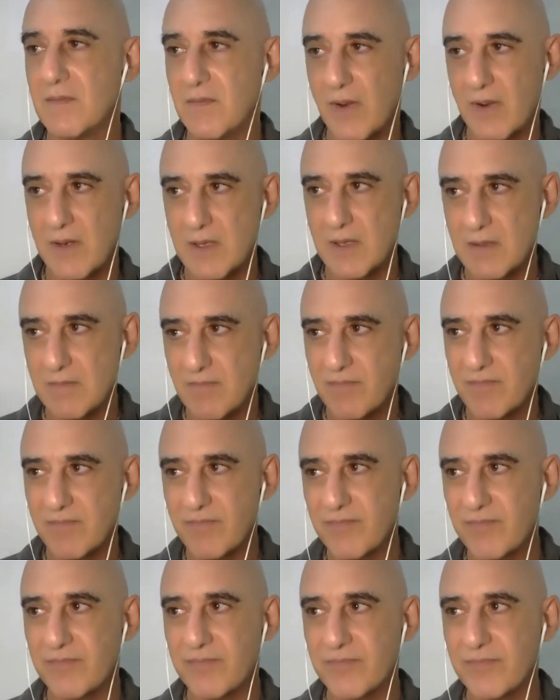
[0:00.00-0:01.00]
very
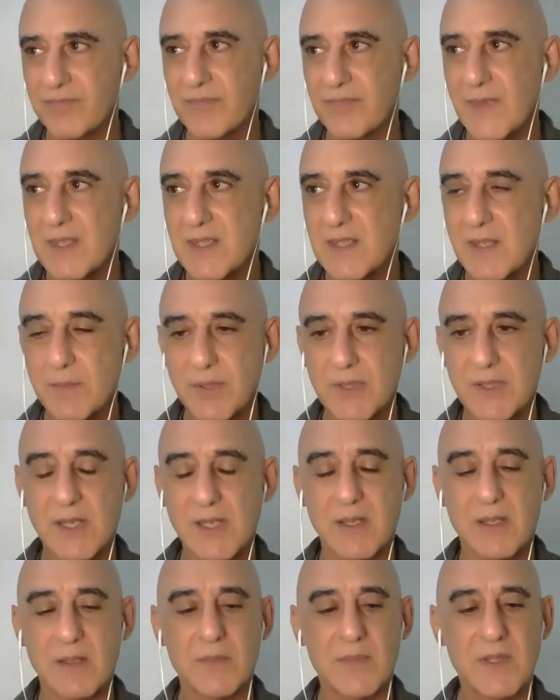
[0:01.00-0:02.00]
simple
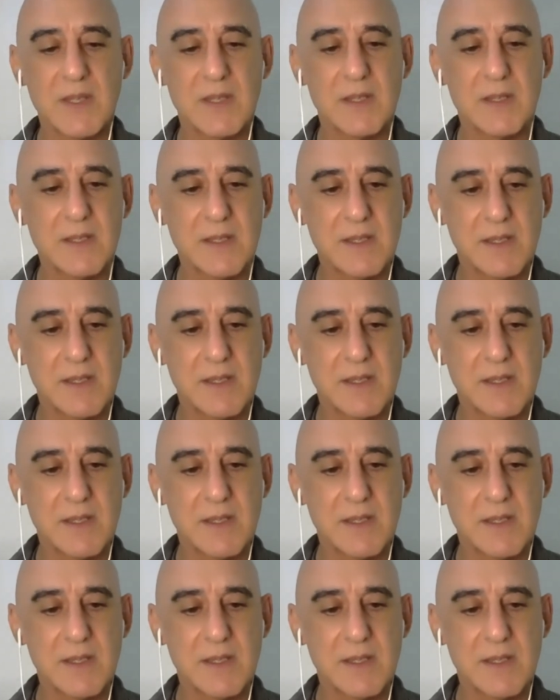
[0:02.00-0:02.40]
terms, the